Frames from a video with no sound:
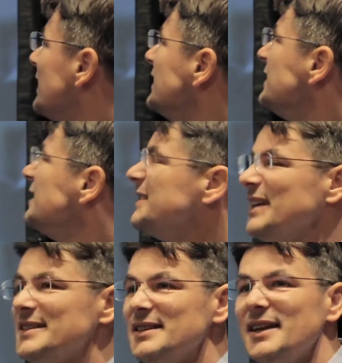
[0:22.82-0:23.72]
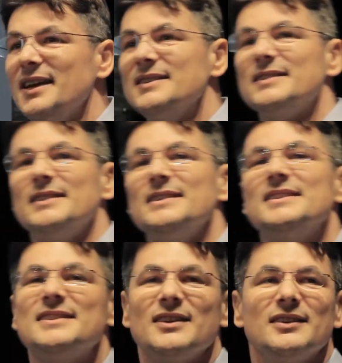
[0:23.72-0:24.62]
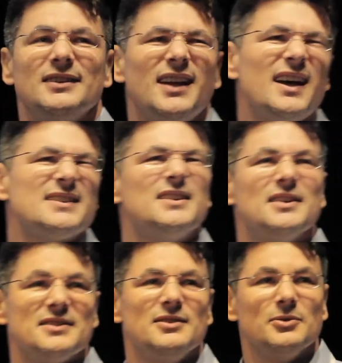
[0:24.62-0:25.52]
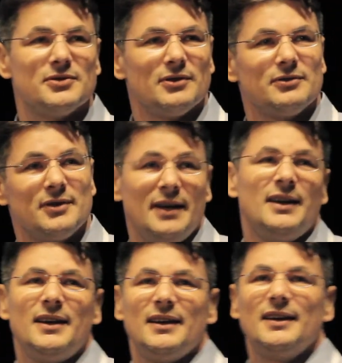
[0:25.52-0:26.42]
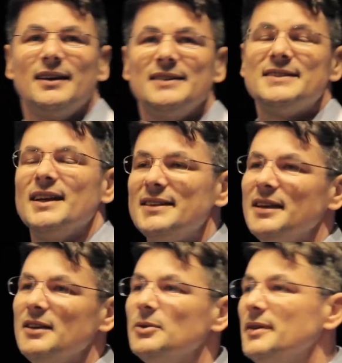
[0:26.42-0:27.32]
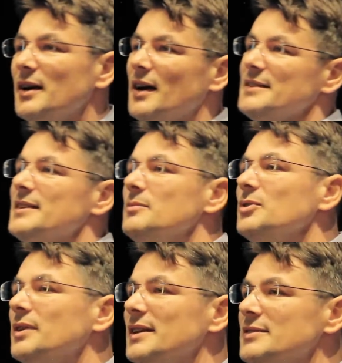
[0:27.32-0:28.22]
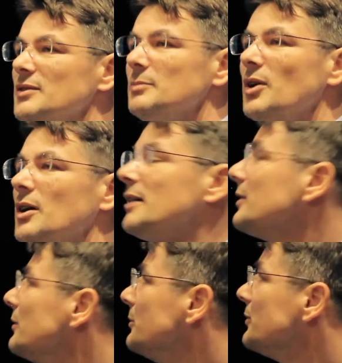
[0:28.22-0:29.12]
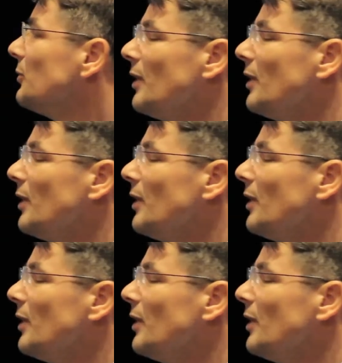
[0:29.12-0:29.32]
this is last year's news. It's nothing new. There are some new kids on the block who